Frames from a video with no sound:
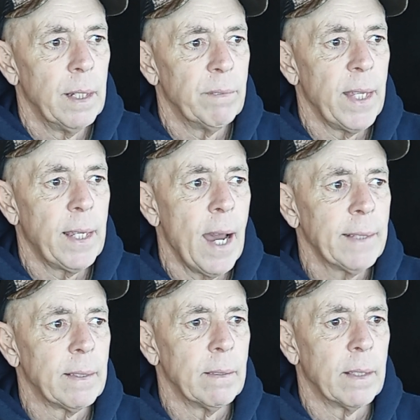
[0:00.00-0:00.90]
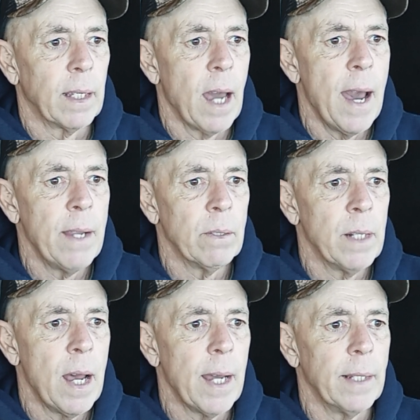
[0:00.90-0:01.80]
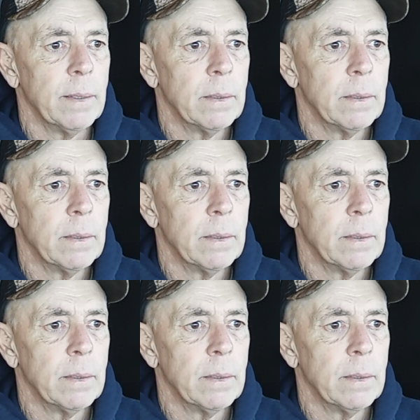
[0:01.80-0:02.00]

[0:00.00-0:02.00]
if they got the guy or not,